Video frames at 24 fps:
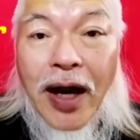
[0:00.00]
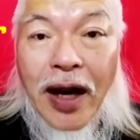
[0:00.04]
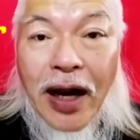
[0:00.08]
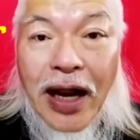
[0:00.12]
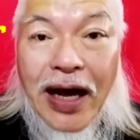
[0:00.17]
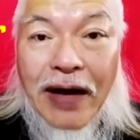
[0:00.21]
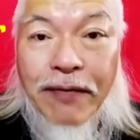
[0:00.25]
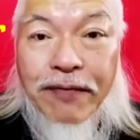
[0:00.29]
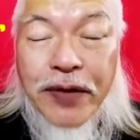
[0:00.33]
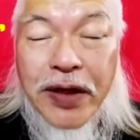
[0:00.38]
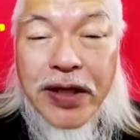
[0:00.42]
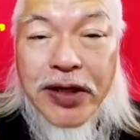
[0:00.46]

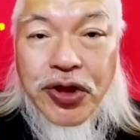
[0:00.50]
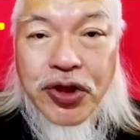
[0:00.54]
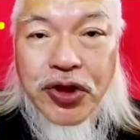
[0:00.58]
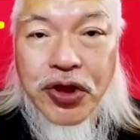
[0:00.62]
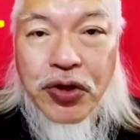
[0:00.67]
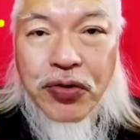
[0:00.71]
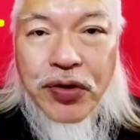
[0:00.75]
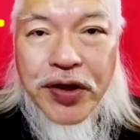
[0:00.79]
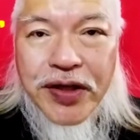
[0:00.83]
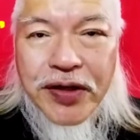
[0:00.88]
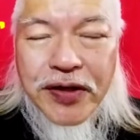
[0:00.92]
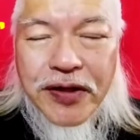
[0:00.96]
Love the
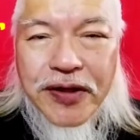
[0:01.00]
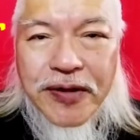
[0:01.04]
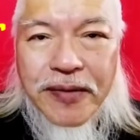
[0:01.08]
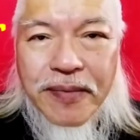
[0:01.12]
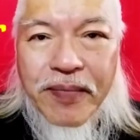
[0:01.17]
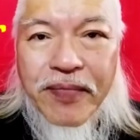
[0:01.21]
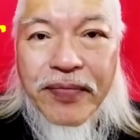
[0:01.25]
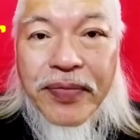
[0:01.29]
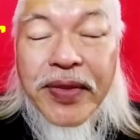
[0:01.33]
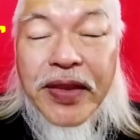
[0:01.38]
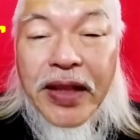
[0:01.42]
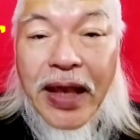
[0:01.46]
students,
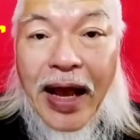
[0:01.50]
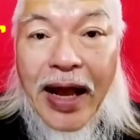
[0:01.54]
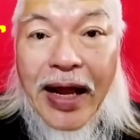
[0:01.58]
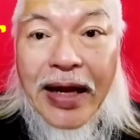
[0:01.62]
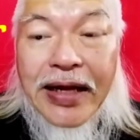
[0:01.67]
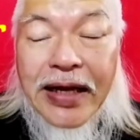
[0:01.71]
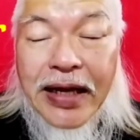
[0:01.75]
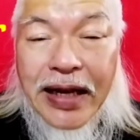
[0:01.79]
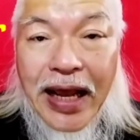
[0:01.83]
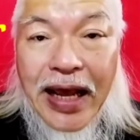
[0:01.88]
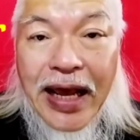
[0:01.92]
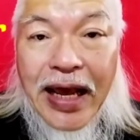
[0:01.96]

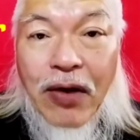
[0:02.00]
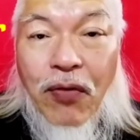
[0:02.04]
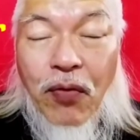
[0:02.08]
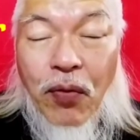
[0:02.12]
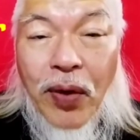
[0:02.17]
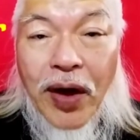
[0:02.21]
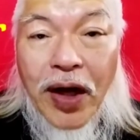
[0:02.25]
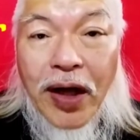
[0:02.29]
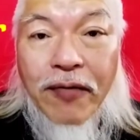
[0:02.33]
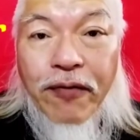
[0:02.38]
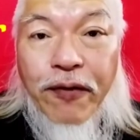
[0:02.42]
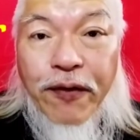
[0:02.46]
and they
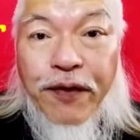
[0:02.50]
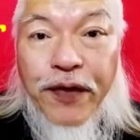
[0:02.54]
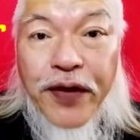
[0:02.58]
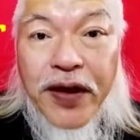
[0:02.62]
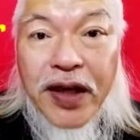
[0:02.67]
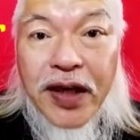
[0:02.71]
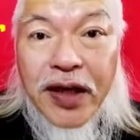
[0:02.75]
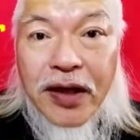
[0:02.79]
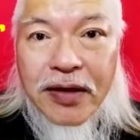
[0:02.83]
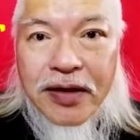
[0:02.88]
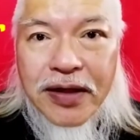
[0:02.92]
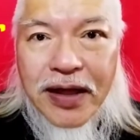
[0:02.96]
will
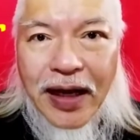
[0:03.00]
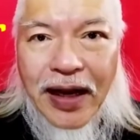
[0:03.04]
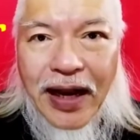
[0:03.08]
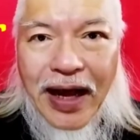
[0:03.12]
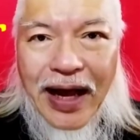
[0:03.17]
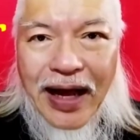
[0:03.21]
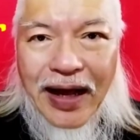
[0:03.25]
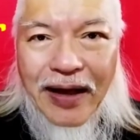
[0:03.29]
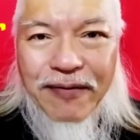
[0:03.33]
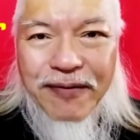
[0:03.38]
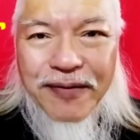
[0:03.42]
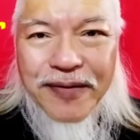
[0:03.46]
feel the
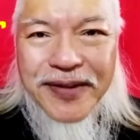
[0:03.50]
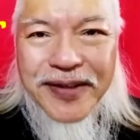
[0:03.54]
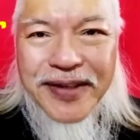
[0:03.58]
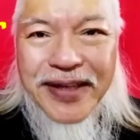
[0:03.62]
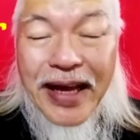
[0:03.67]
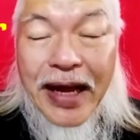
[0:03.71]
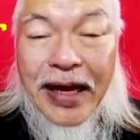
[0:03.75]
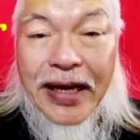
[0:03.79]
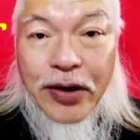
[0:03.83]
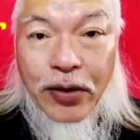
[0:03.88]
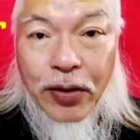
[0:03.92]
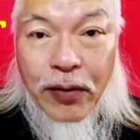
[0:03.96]
love,
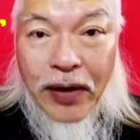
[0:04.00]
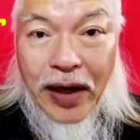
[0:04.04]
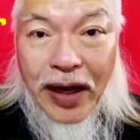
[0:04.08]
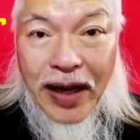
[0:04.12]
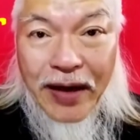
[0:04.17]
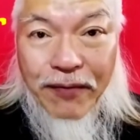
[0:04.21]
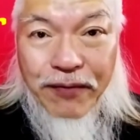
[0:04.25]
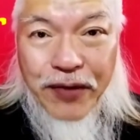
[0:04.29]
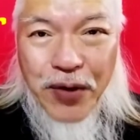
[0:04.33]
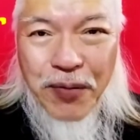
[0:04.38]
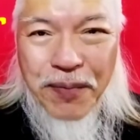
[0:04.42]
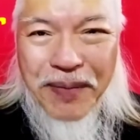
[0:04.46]
and they will
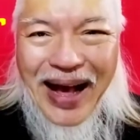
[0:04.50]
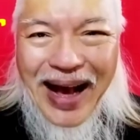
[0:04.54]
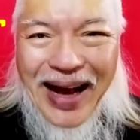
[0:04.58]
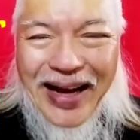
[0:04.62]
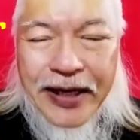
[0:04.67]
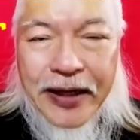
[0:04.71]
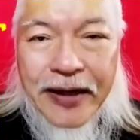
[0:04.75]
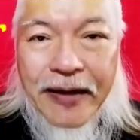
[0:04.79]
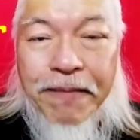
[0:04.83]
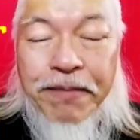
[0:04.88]
love you back.